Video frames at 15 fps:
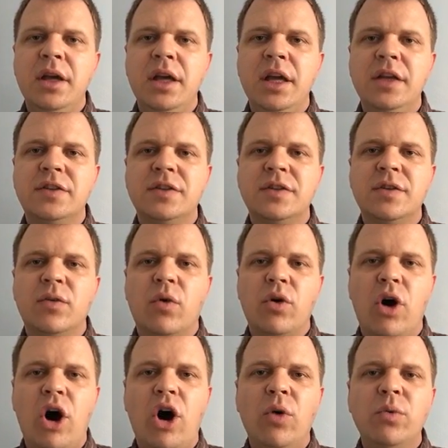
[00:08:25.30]
it's
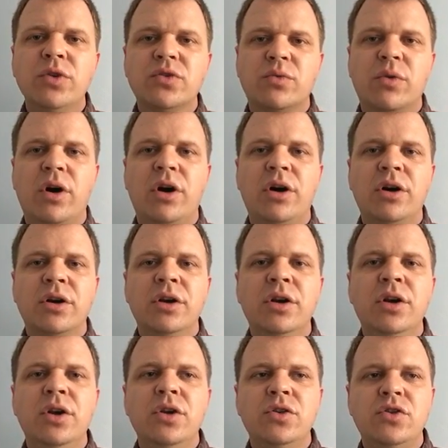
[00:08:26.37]
always wrong
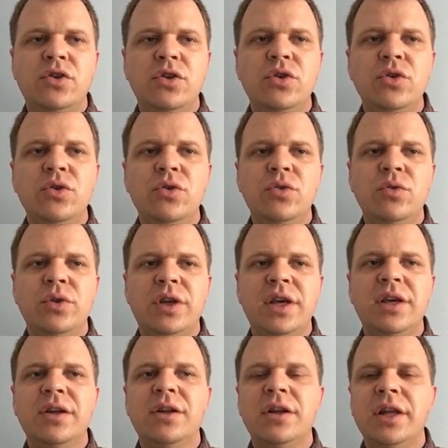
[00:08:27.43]
to
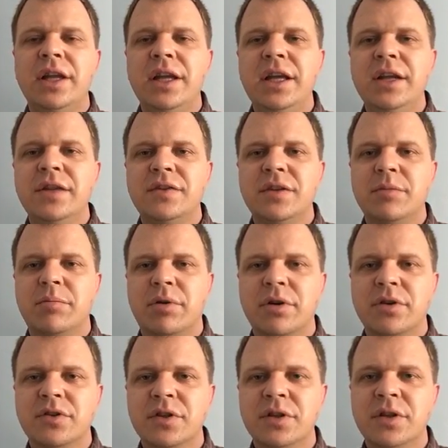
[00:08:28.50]
kill an innocent
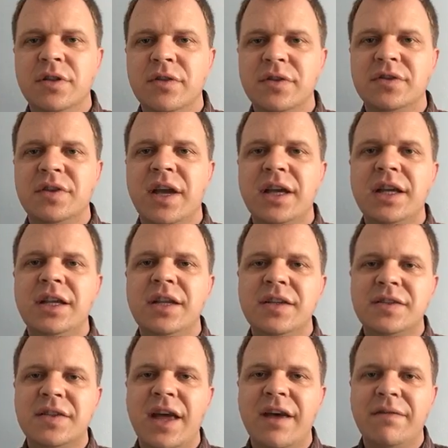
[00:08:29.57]
person. The second
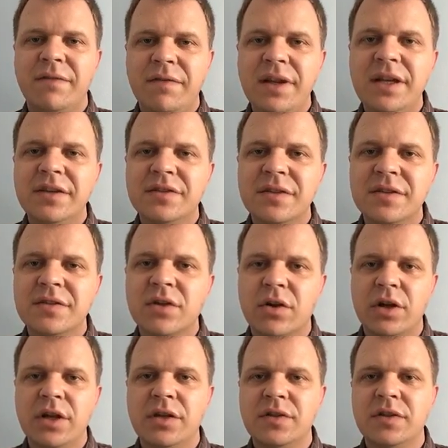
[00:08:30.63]
is that fetuses
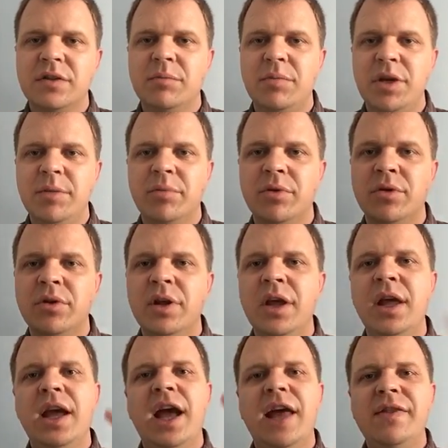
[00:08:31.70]
are innocent people,
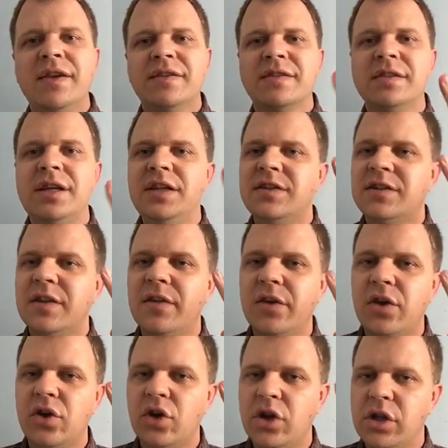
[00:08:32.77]
and this leads to the
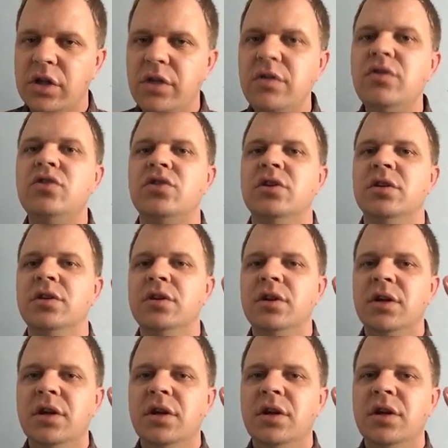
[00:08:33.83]
conclusion